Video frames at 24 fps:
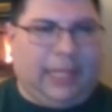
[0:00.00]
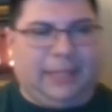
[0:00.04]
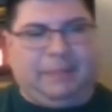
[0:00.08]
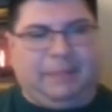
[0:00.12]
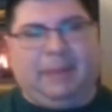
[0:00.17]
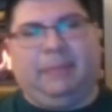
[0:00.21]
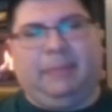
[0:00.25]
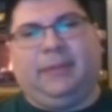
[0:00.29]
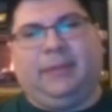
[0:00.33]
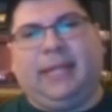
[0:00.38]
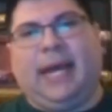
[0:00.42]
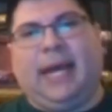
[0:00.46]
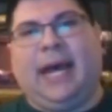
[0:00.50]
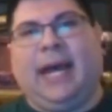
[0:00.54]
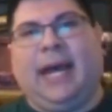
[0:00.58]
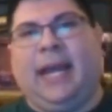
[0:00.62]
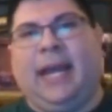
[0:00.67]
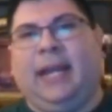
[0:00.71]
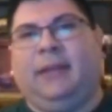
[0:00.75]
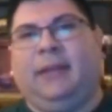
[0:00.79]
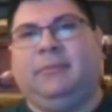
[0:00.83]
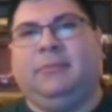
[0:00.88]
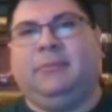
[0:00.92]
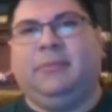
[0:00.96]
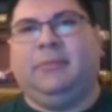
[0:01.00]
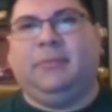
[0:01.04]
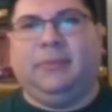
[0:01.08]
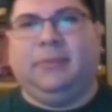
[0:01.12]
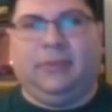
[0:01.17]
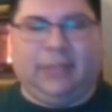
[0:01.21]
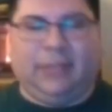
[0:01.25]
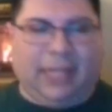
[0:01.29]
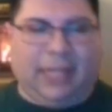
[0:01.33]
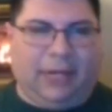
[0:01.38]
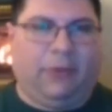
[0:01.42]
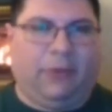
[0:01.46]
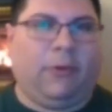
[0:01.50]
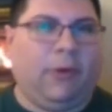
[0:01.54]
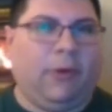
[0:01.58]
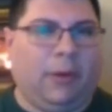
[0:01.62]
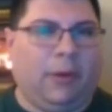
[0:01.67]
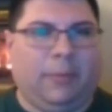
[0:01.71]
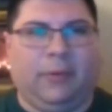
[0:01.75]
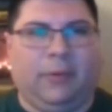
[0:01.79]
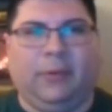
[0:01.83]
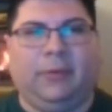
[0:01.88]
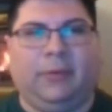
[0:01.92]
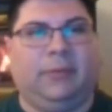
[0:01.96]
lot of people die, a lot of
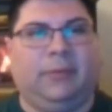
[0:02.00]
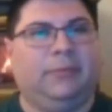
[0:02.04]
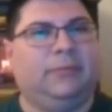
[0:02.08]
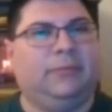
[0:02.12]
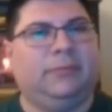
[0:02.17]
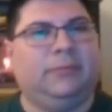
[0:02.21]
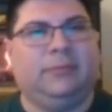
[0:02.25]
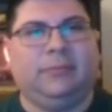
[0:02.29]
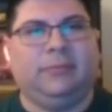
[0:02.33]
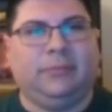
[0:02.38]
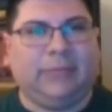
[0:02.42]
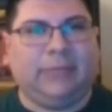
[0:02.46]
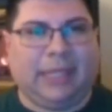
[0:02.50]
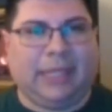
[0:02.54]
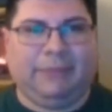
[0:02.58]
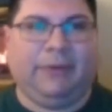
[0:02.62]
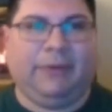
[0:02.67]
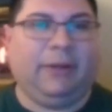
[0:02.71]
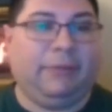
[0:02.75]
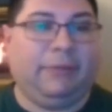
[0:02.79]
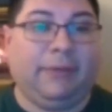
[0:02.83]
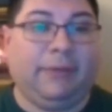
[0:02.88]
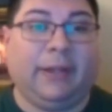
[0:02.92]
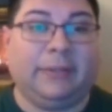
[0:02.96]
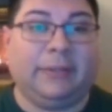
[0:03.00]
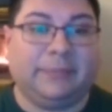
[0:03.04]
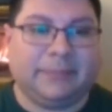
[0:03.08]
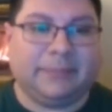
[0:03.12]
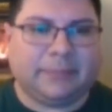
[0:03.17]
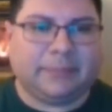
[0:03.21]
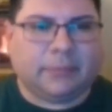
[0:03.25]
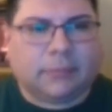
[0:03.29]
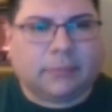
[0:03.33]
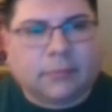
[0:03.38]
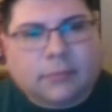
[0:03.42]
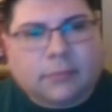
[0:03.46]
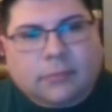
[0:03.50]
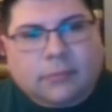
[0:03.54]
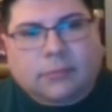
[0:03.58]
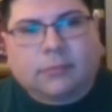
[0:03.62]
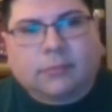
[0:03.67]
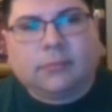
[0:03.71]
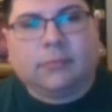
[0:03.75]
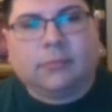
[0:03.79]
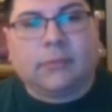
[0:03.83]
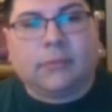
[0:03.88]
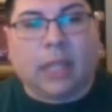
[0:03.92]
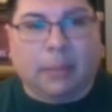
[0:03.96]
horrible, not very fun.
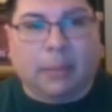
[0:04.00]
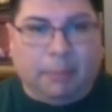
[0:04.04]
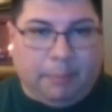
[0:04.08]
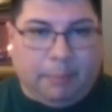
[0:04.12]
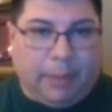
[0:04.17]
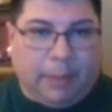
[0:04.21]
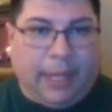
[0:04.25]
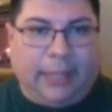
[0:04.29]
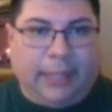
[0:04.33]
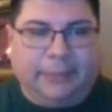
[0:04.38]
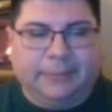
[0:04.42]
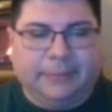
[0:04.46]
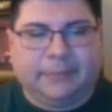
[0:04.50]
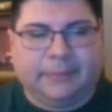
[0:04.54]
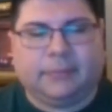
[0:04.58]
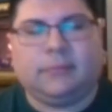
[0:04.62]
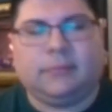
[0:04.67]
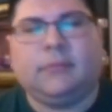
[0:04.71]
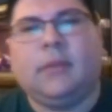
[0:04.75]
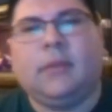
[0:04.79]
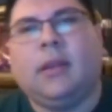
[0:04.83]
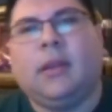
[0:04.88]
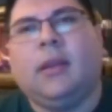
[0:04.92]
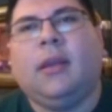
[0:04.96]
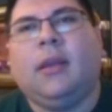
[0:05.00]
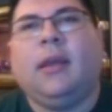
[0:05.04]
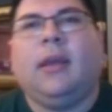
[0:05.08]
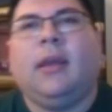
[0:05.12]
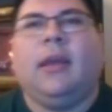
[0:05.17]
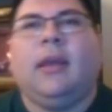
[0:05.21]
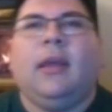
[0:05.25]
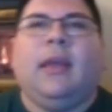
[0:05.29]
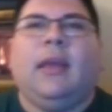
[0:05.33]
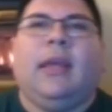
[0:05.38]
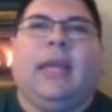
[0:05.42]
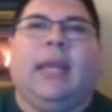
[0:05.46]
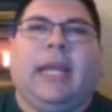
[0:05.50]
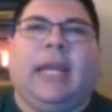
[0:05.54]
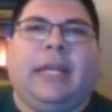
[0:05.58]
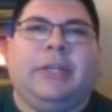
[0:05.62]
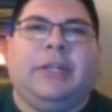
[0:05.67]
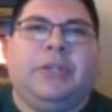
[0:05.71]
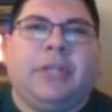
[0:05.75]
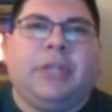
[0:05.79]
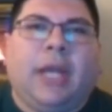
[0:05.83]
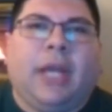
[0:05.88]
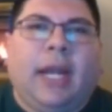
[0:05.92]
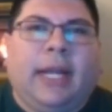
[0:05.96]
But
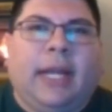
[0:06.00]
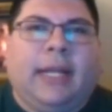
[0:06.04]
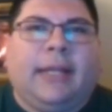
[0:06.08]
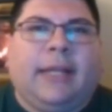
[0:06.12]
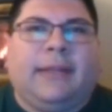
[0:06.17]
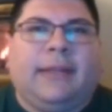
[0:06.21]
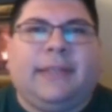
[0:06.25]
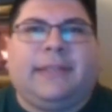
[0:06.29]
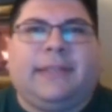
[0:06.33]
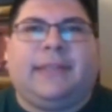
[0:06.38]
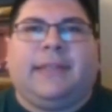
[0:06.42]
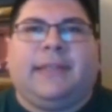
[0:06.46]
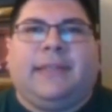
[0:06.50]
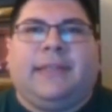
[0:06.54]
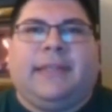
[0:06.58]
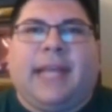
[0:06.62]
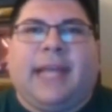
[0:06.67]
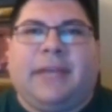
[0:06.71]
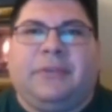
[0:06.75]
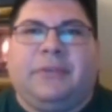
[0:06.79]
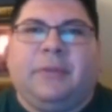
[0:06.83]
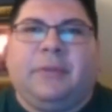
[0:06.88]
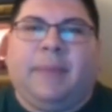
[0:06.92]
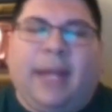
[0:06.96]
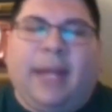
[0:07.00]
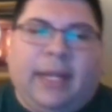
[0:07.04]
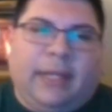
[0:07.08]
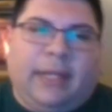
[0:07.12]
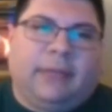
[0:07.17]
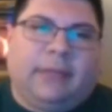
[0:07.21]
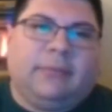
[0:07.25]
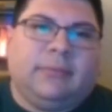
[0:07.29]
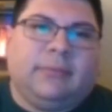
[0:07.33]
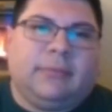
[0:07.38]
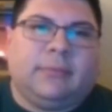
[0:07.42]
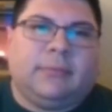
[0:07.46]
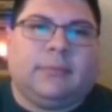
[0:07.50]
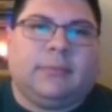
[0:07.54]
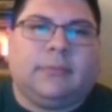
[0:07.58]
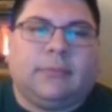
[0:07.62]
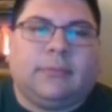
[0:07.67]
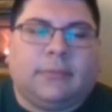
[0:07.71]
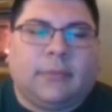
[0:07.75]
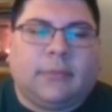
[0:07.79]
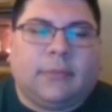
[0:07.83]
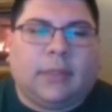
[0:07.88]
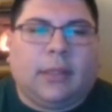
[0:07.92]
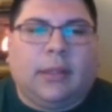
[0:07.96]
in China, this is exacerbated.
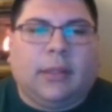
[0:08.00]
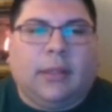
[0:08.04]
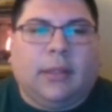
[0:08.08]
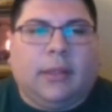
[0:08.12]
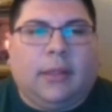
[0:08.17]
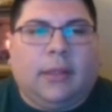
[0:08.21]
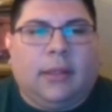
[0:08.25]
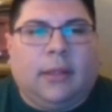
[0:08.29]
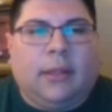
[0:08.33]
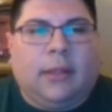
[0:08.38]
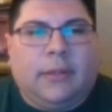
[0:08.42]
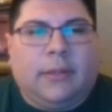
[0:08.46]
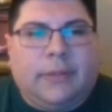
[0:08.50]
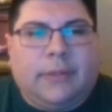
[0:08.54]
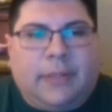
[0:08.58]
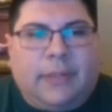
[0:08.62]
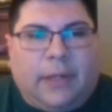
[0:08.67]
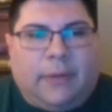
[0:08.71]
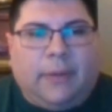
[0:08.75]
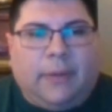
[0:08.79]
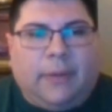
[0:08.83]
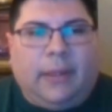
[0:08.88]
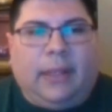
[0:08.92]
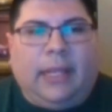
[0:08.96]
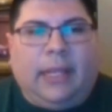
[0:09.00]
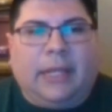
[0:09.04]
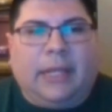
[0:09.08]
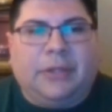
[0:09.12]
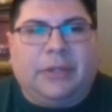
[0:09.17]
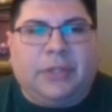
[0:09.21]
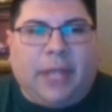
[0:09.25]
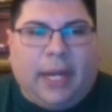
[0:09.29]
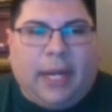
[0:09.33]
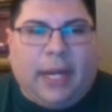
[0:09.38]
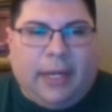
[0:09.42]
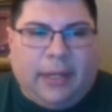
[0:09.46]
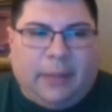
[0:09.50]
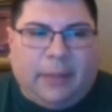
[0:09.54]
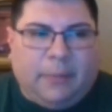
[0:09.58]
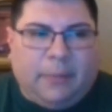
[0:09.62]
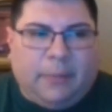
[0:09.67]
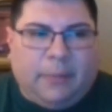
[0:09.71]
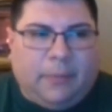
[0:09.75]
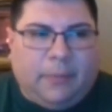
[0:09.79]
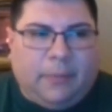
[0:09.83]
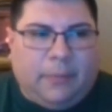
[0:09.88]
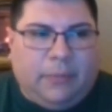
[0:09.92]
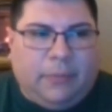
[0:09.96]
So in
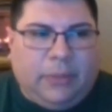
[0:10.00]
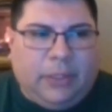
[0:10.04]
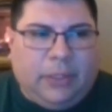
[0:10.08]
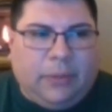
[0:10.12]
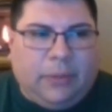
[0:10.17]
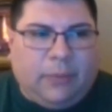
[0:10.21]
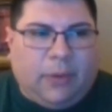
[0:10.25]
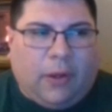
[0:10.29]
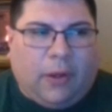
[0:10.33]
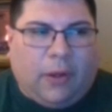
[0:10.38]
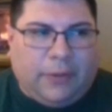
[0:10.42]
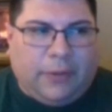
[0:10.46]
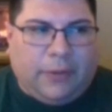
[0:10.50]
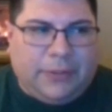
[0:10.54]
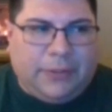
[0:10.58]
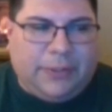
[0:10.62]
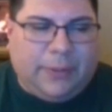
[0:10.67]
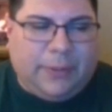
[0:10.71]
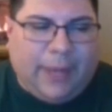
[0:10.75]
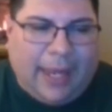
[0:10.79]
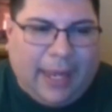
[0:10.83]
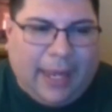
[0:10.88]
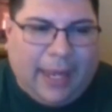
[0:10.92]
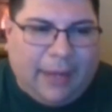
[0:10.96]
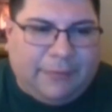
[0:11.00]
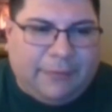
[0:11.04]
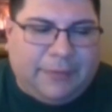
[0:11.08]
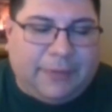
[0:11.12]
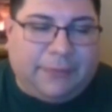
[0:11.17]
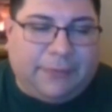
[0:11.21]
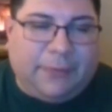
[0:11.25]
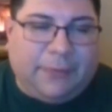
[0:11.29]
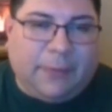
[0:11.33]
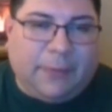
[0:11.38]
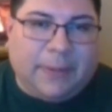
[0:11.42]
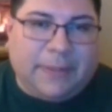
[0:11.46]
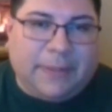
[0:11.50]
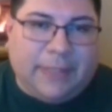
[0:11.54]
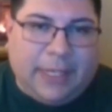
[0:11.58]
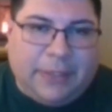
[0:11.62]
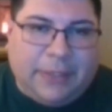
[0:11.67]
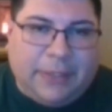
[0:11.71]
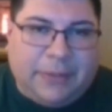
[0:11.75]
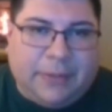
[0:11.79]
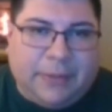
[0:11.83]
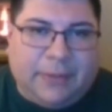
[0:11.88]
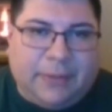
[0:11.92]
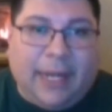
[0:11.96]
China, you also have
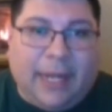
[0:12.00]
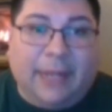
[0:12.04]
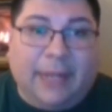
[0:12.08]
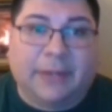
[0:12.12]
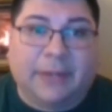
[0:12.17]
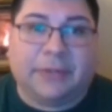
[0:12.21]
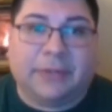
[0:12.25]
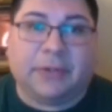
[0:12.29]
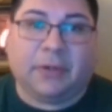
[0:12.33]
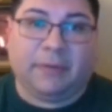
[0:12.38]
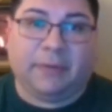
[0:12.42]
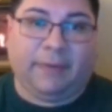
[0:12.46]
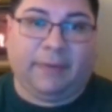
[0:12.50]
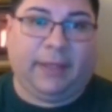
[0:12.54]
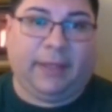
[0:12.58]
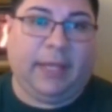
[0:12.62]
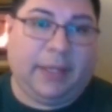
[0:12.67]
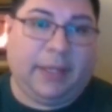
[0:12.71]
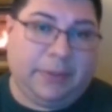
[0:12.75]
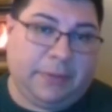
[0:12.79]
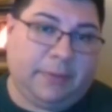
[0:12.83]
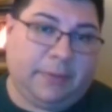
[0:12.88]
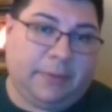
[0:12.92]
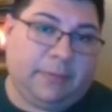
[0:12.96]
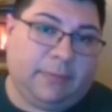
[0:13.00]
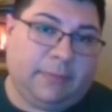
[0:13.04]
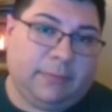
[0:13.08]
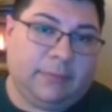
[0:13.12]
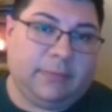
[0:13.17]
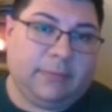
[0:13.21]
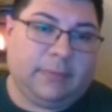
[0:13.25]
deforestation and desertification